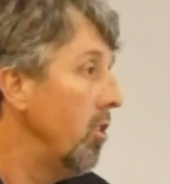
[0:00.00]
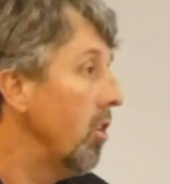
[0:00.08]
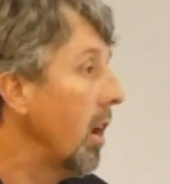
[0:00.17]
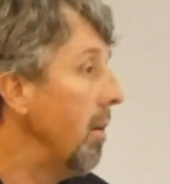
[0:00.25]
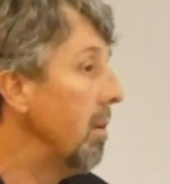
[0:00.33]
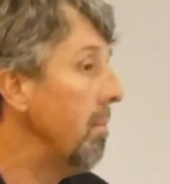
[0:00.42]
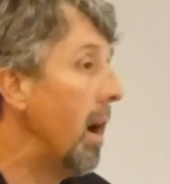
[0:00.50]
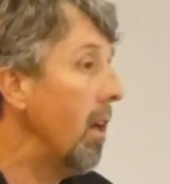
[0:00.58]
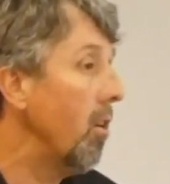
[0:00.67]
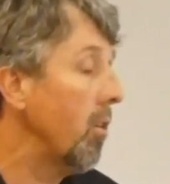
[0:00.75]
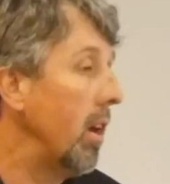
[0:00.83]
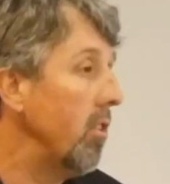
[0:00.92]
to come to my
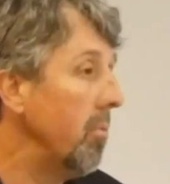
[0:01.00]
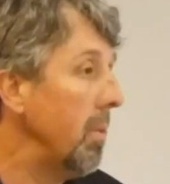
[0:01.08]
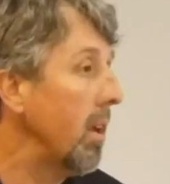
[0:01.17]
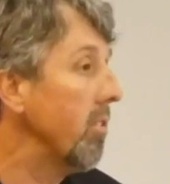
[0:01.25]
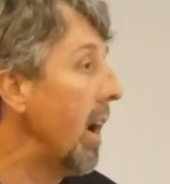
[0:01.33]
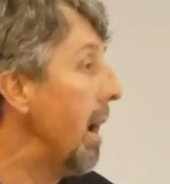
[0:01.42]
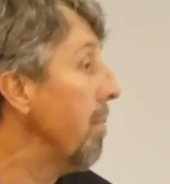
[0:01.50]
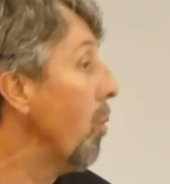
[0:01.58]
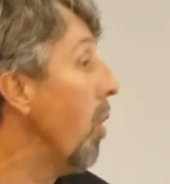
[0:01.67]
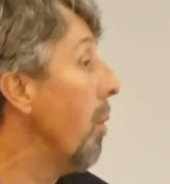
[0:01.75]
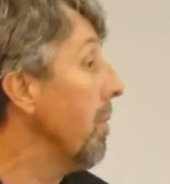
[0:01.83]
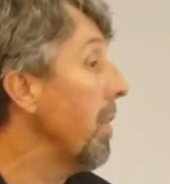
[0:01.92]
location because I am the
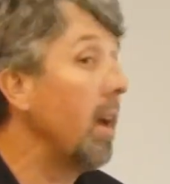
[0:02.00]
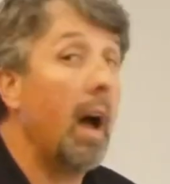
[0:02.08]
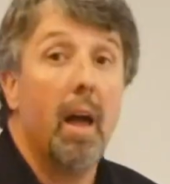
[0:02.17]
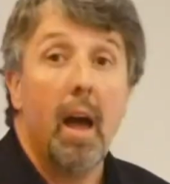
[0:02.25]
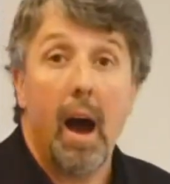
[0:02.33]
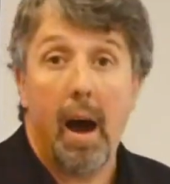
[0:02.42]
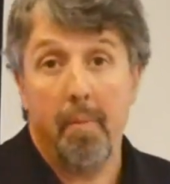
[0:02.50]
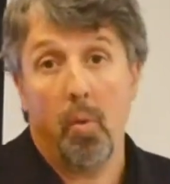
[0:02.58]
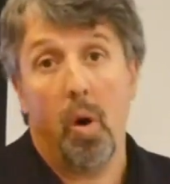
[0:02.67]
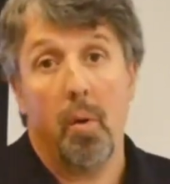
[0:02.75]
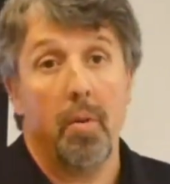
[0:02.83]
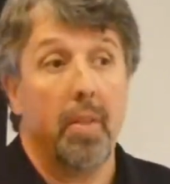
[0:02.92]
one with the co- I'm the
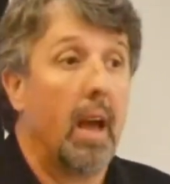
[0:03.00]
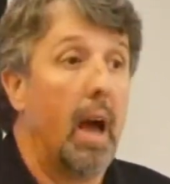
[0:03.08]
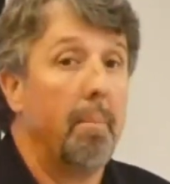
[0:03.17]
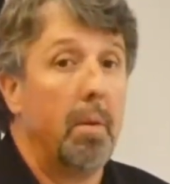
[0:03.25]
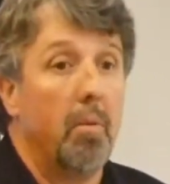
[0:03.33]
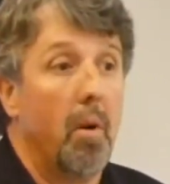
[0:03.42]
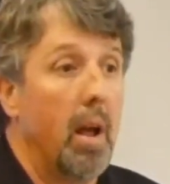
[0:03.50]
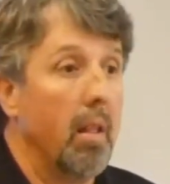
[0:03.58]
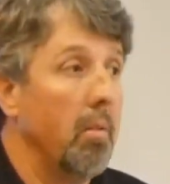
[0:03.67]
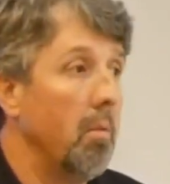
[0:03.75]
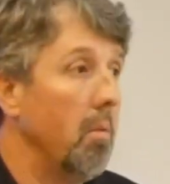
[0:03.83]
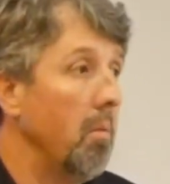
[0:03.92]
one with the
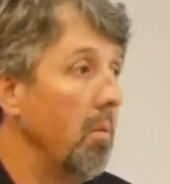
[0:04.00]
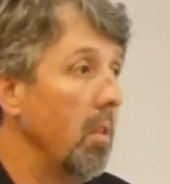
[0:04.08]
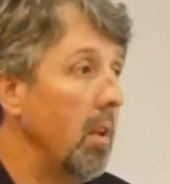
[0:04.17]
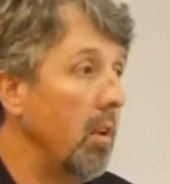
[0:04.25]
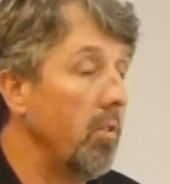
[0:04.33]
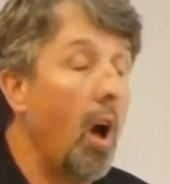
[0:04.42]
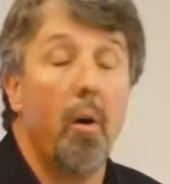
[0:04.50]
copyright lease.